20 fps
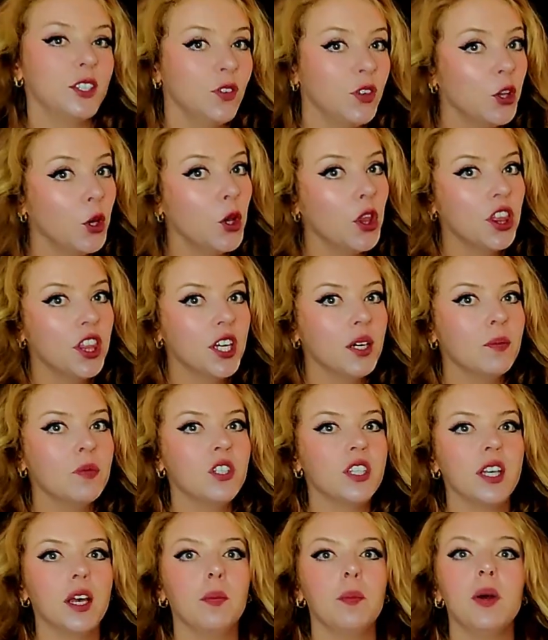this video a
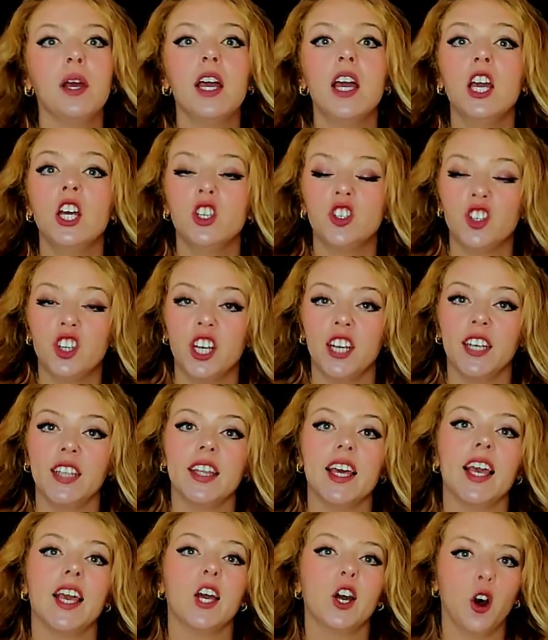thumbs up, share it,
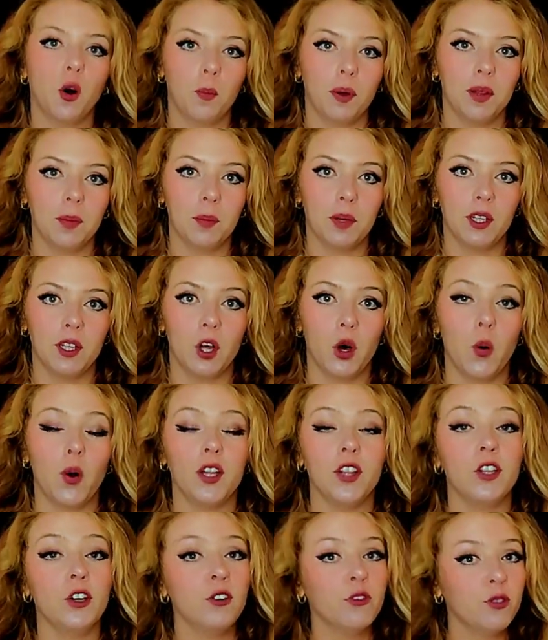and comment below.
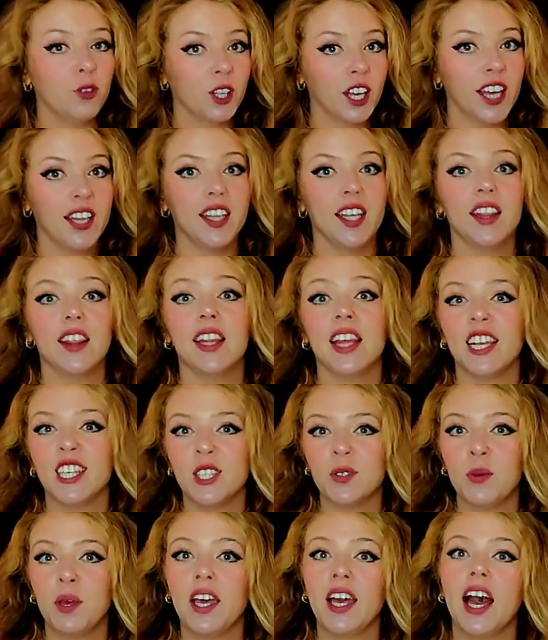And don't forget that
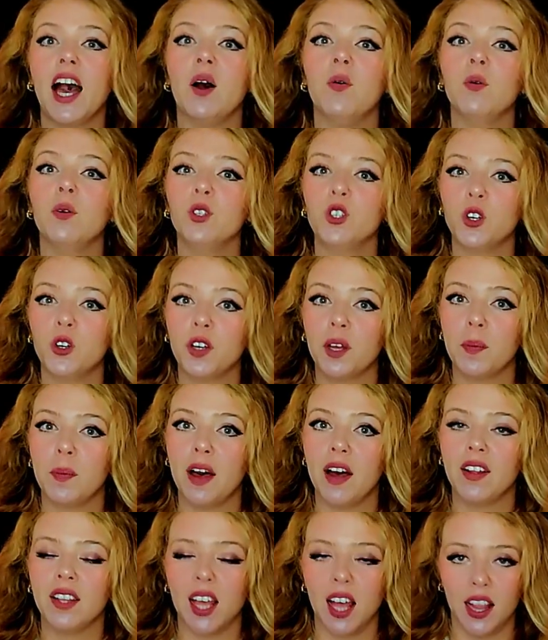next week I will talk
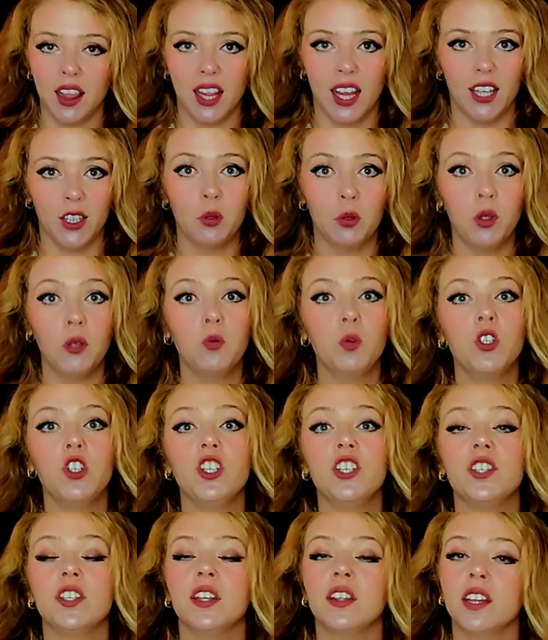about allantoin, which
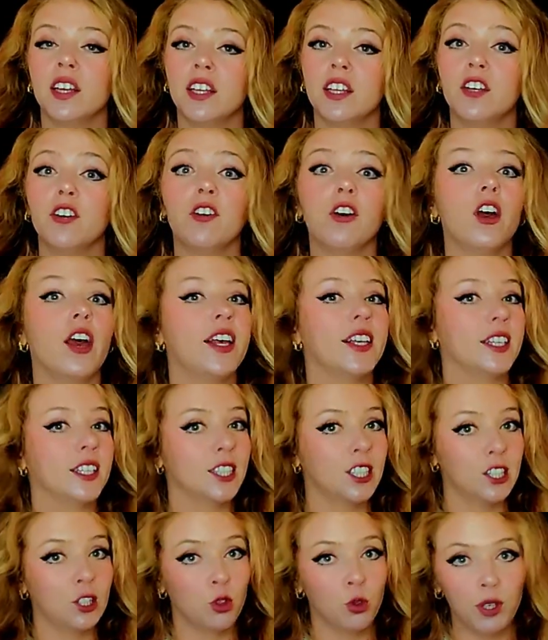is another
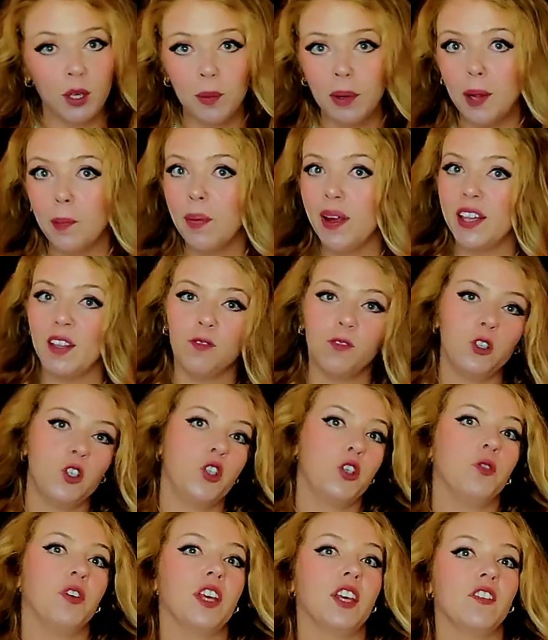extremely
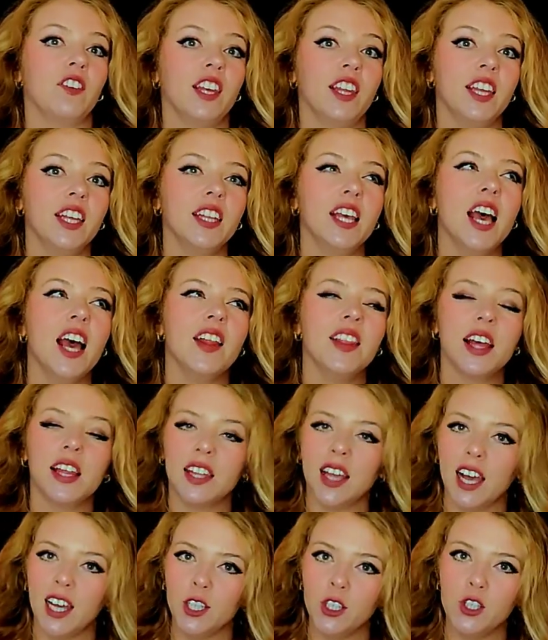beneficial ingredient that
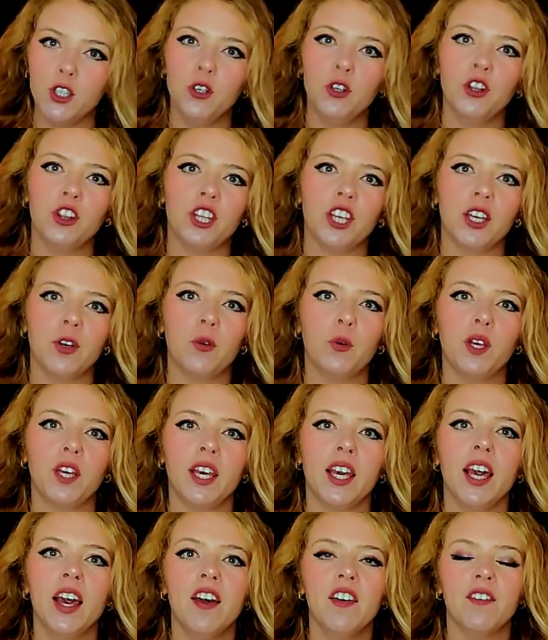I do think
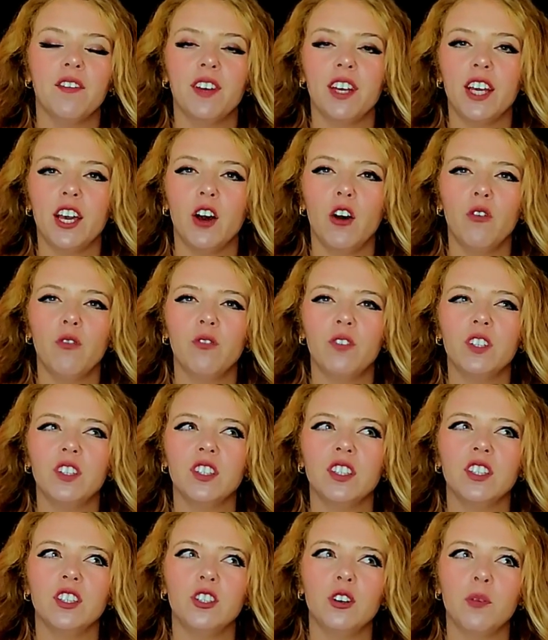we very
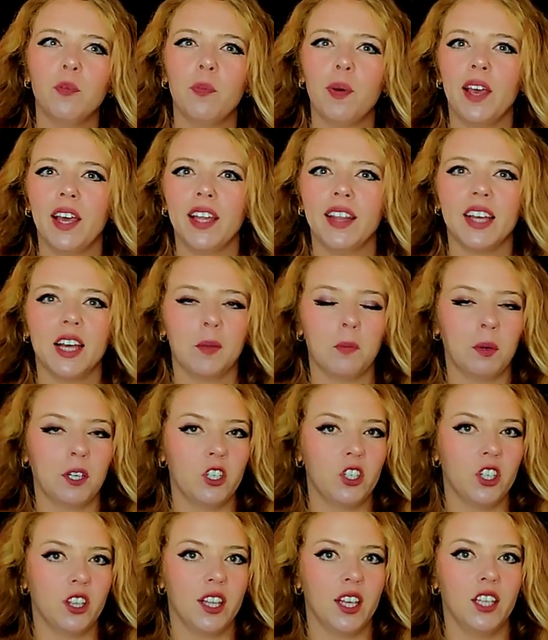often don't pay that
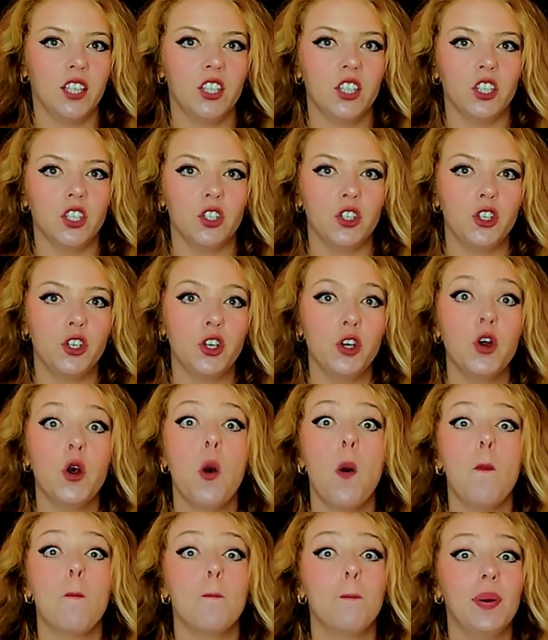much attention to,
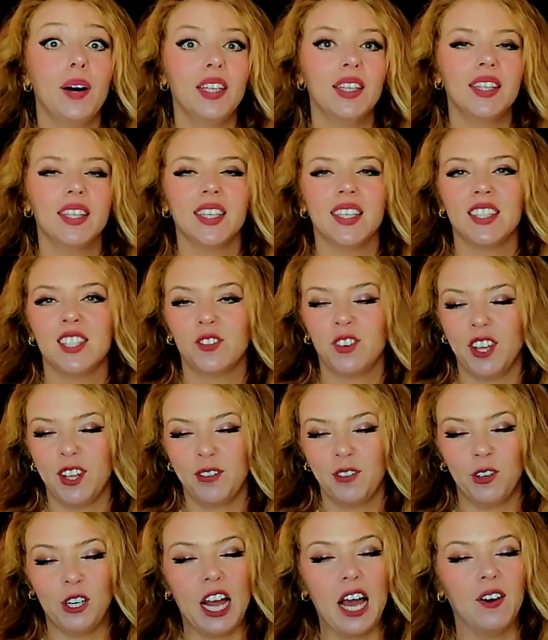but it's great
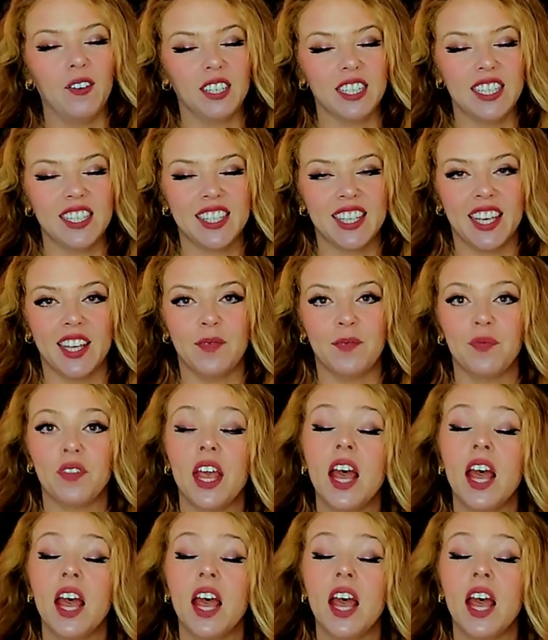for our skin.